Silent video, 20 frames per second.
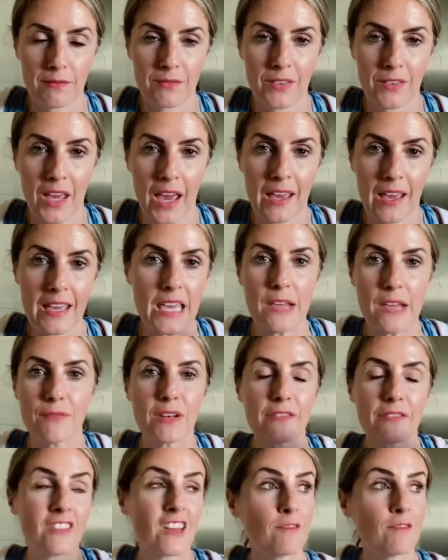Okay,
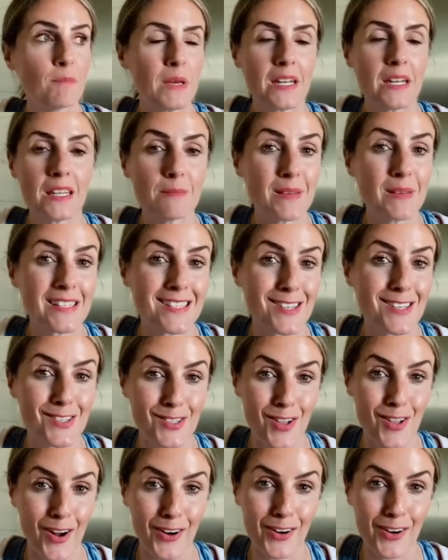even if they've been in
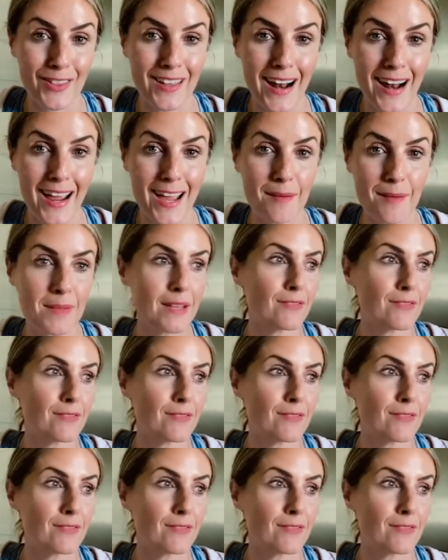business longer than I am,